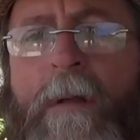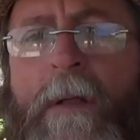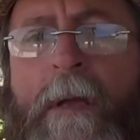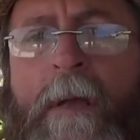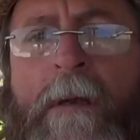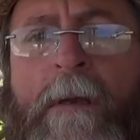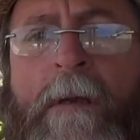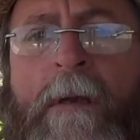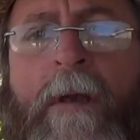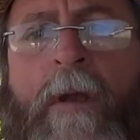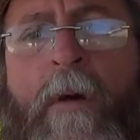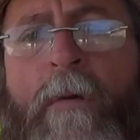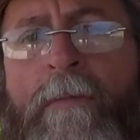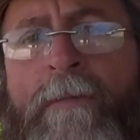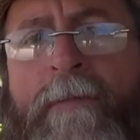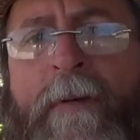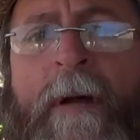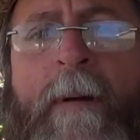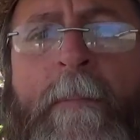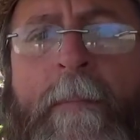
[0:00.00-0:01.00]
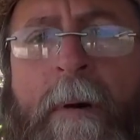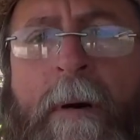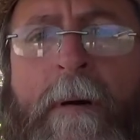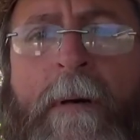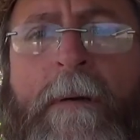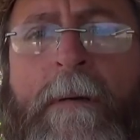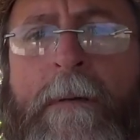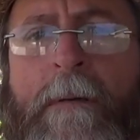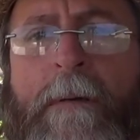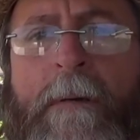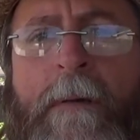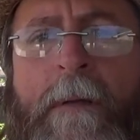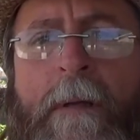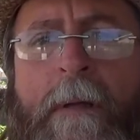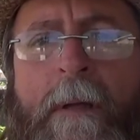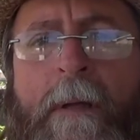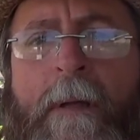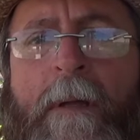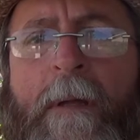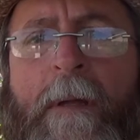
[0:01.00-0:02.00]
in November,
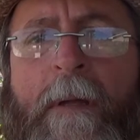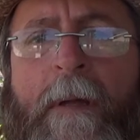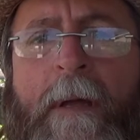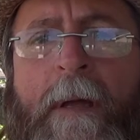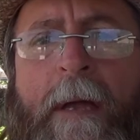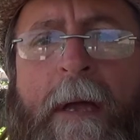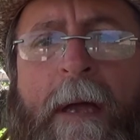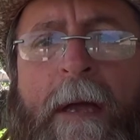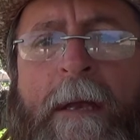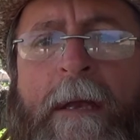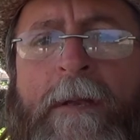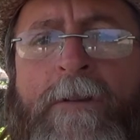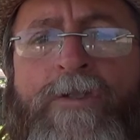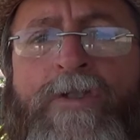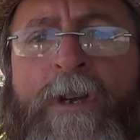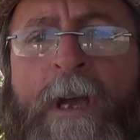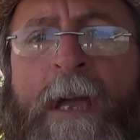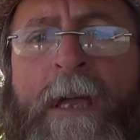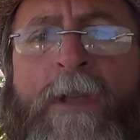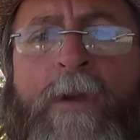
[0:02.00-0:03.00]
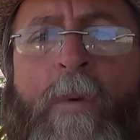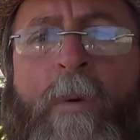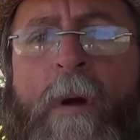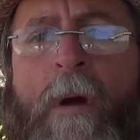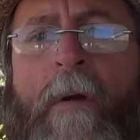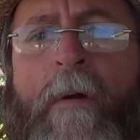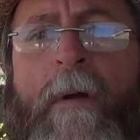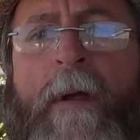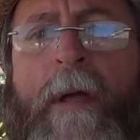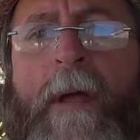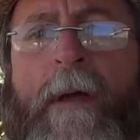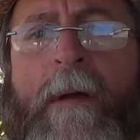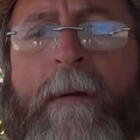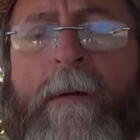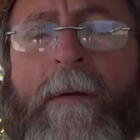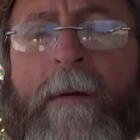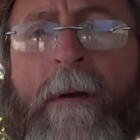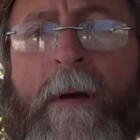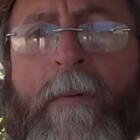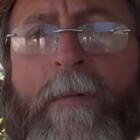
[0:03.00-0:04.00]
and in January
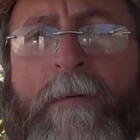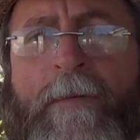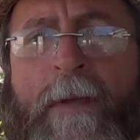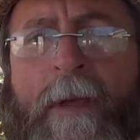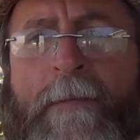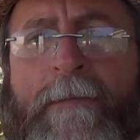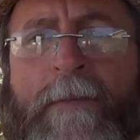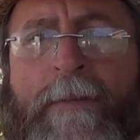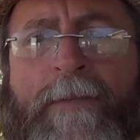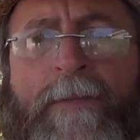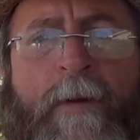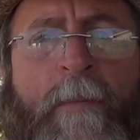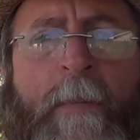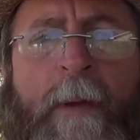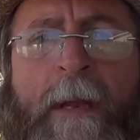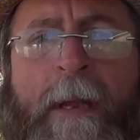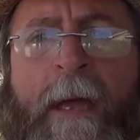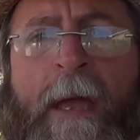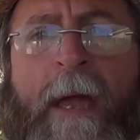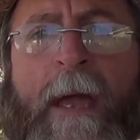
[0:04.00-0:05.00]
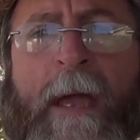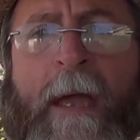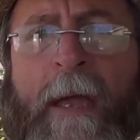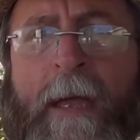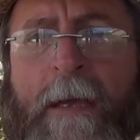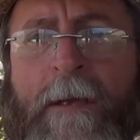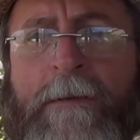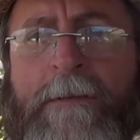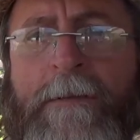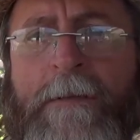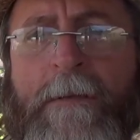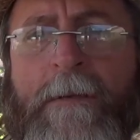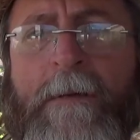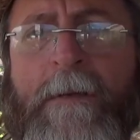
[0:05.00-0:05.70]
I was having so many eggs.